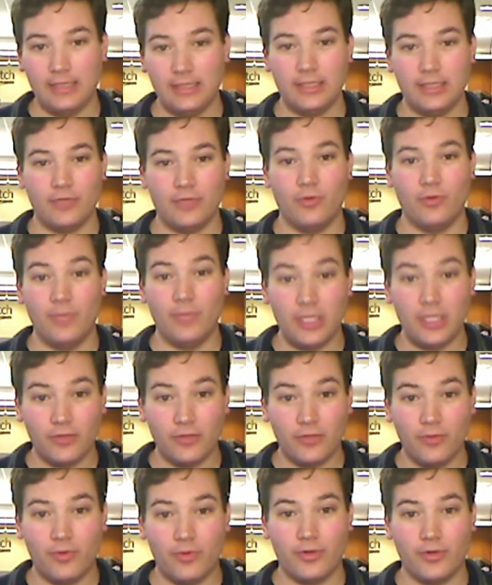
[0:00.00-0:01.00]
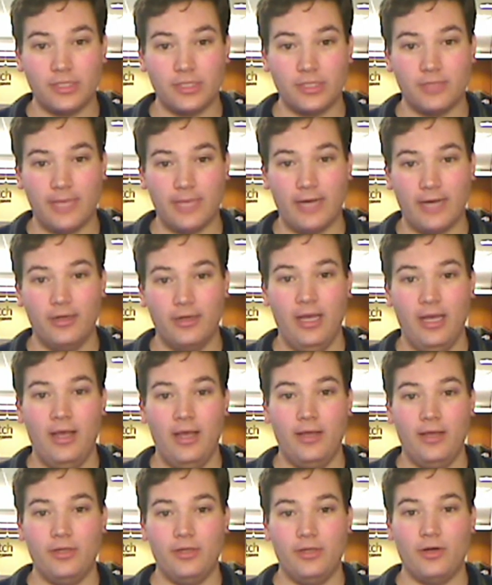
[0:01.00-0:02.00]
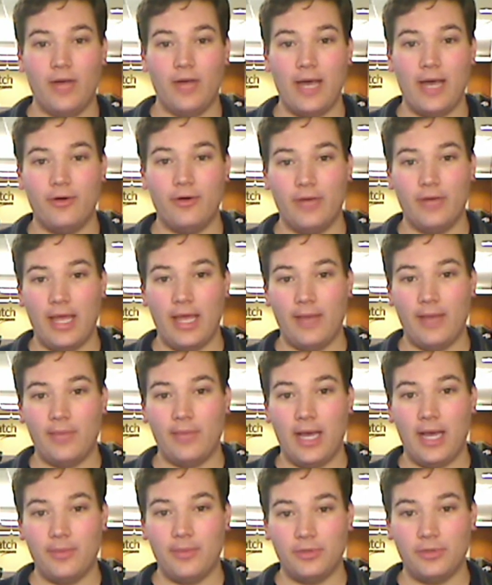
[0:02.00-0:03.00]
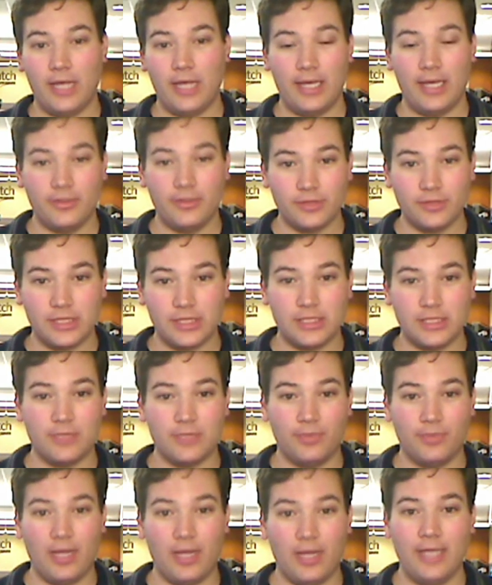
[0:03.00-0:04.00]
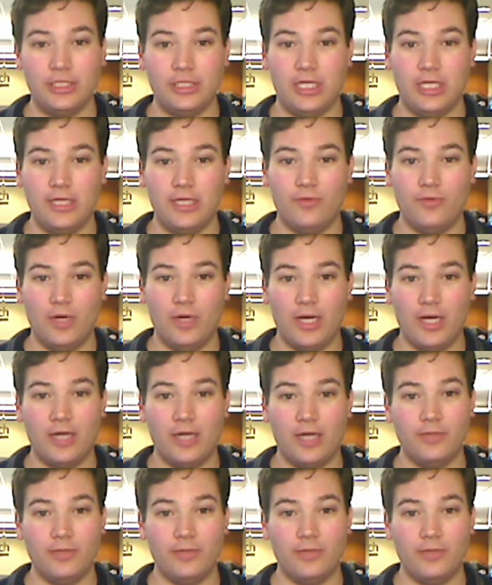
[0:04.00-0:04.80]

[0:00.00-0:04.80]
And then there were media reports about, you know, how Apple handles its supply chain and whatnot.